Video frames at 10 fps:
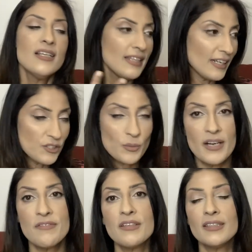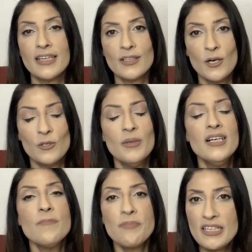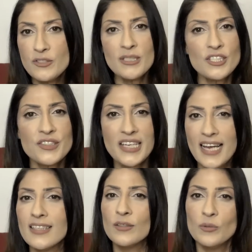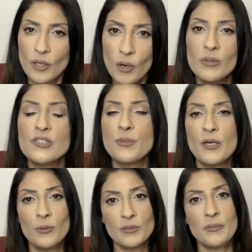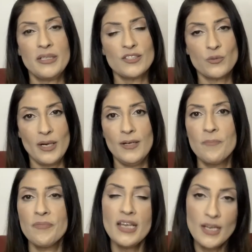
That is where I feel at home, as much as Canada will always be home to me as well.